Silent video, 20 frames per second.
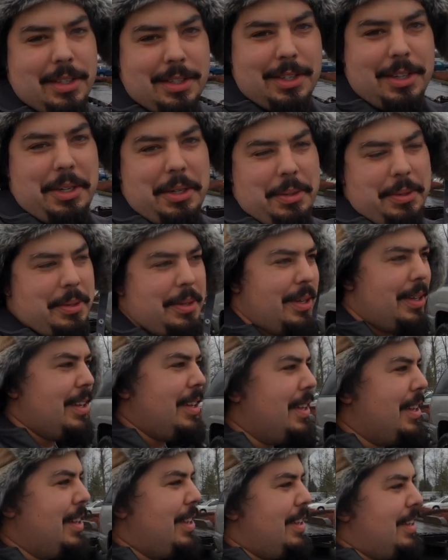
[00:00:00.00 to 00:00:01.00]
So
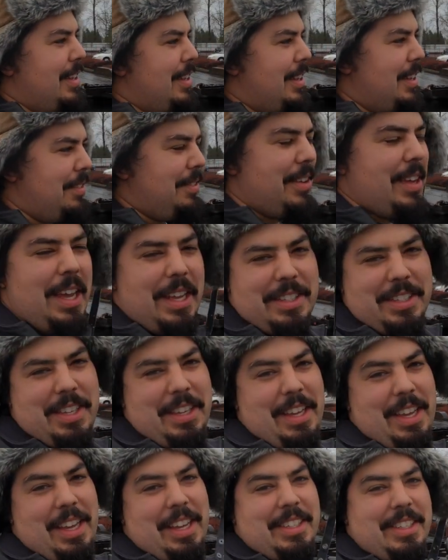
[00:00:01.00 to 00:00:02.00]
if you guys
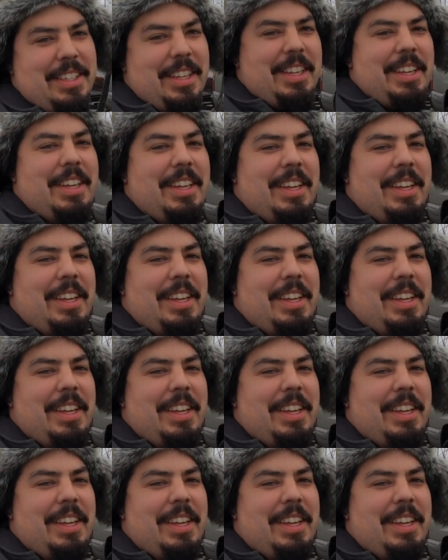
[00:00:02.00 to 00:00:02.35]
can guess,